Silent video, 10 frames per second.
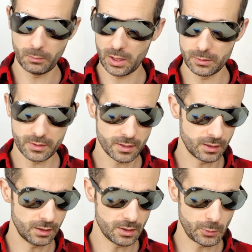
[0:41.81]
pounds
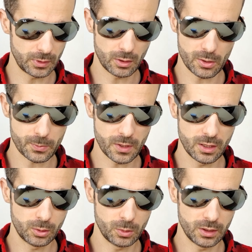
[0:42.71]
and this one cost
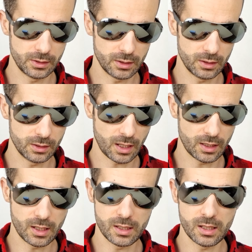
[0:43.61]
me
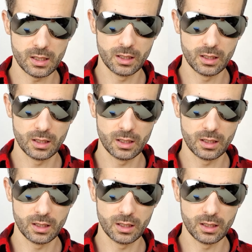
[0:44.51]
280.